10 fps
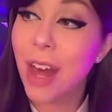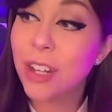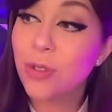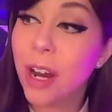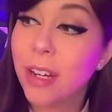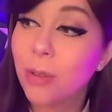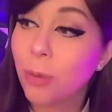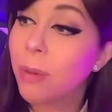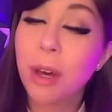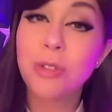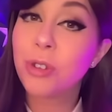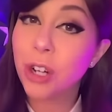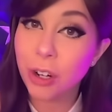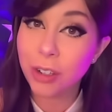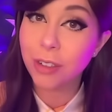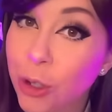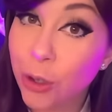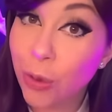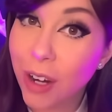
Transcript: That's right, we must return to the